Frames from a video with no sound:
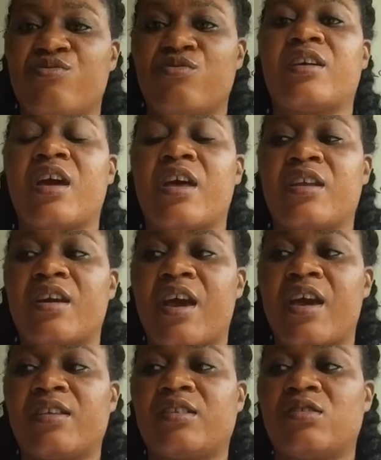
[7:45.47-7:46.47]
rule. And
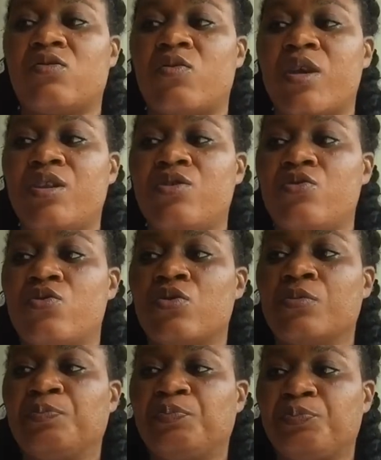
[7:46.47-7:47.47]
guys, when you